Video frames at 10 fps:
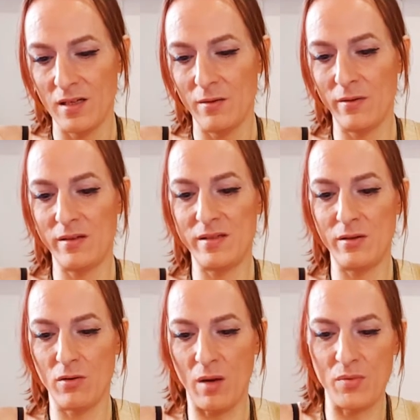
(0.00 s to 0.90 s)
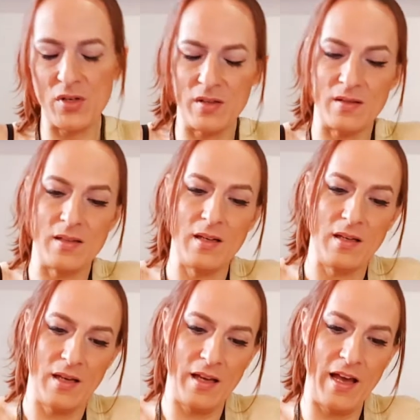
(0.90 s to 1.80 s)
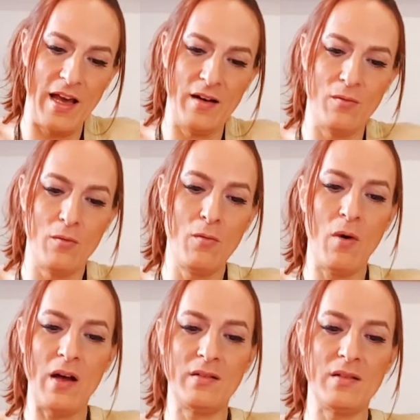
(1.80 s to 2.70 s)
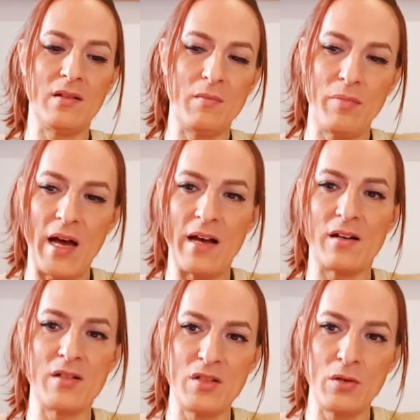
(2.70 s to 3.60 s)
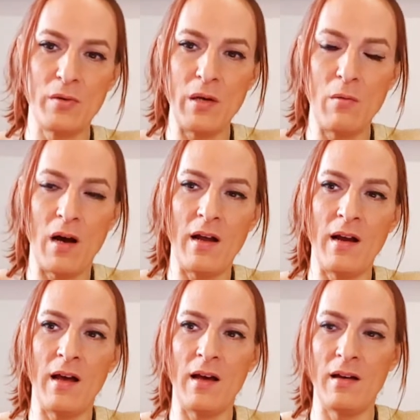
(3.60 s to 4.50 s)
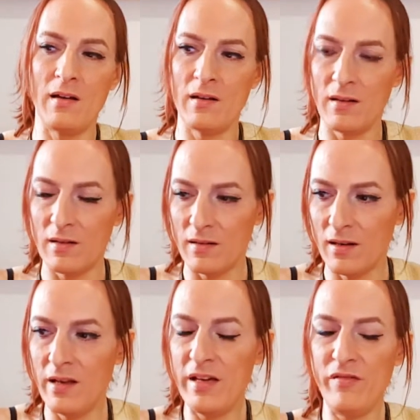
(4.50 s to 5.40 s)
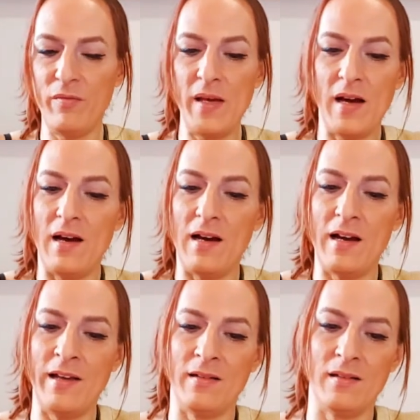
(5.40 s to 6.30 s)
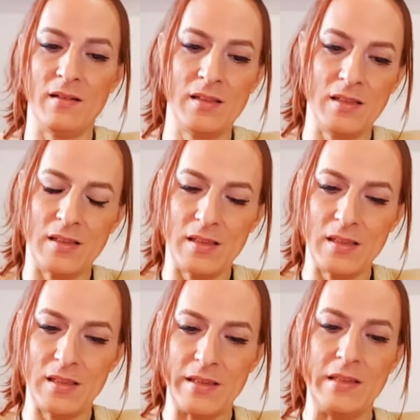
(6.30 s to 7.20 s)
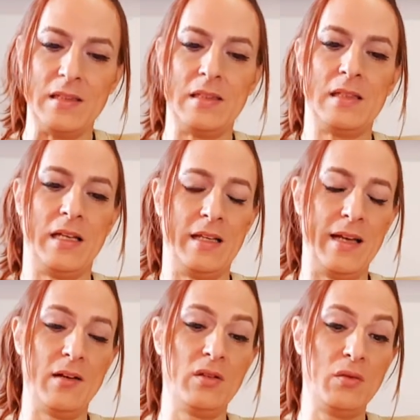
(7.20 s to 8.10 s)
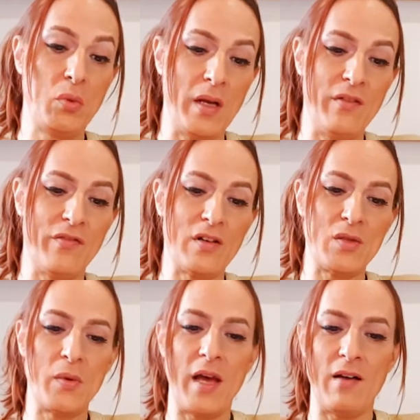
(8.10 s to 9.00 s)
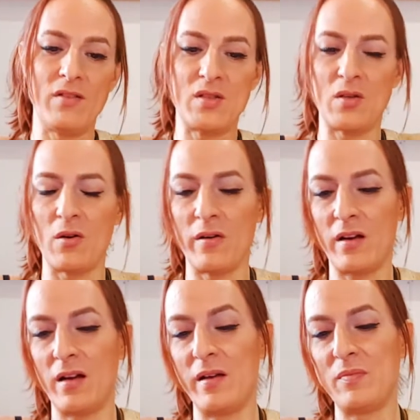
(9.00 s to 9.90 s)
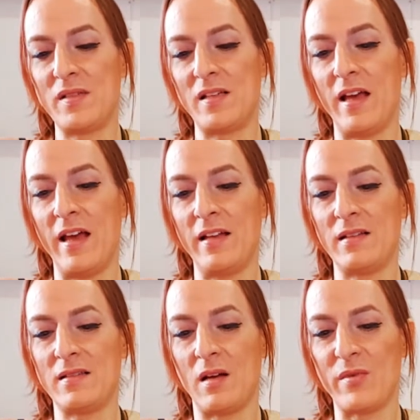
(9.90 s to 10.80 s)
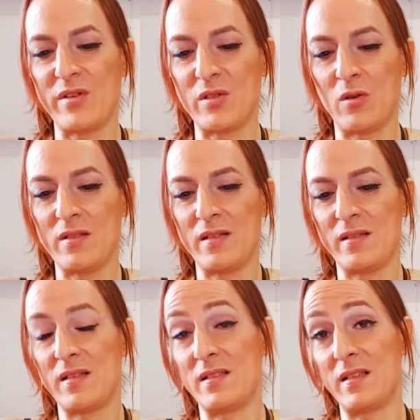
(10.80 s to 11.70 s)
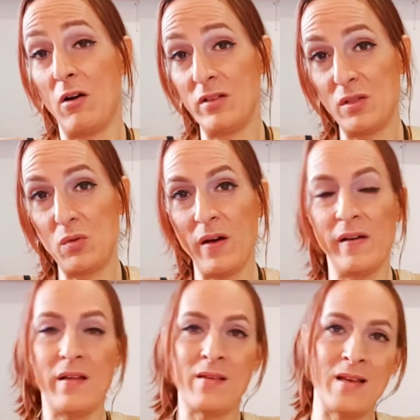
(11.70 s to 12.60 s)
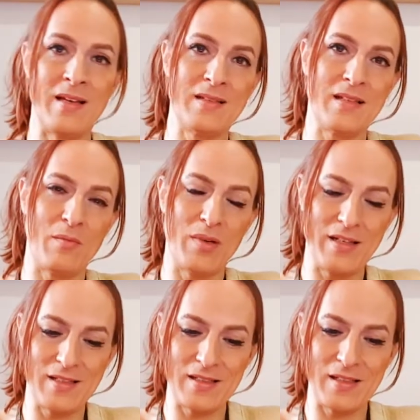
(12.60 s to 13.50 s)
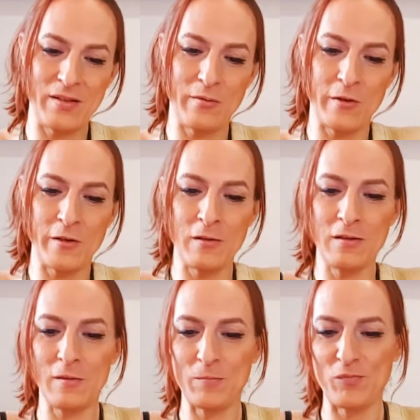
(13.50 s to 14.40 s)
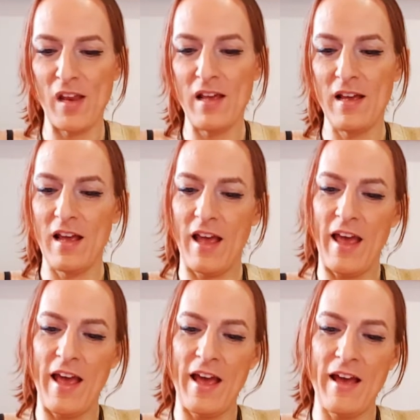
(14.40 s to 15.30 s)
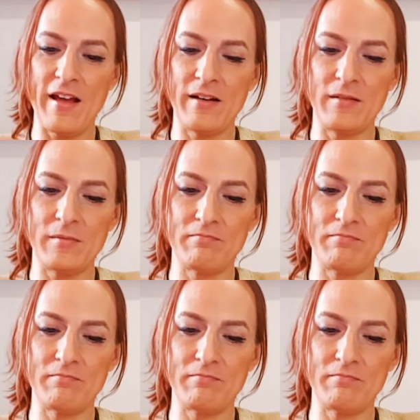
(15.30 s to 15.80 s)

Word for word: We could see eruptions. Again, what patterns do we want to leave behind? And then on the 21st, we have the solar eclipse and the summer solstice. It's on the 20th in some places in the world. And